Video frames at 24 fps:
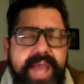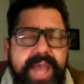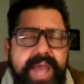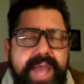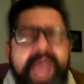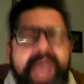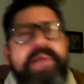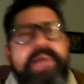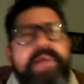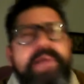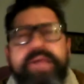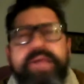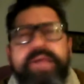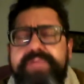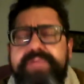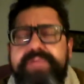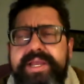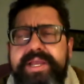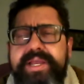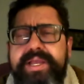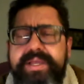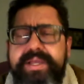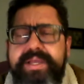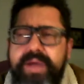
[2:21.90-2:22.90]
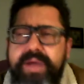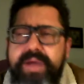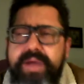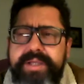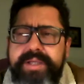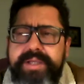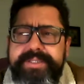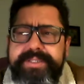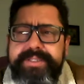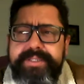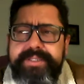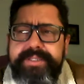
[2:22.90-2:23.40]
am I really an
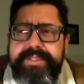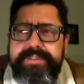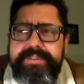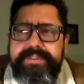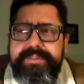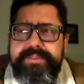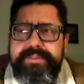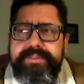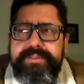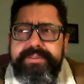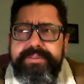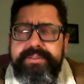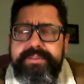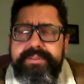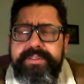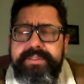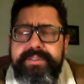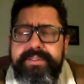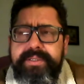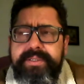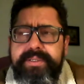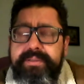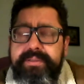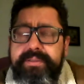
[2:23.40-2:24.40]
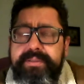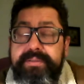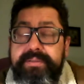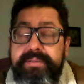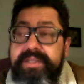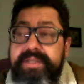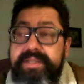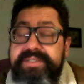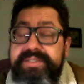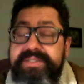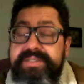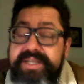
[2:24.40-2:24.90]
architect? Does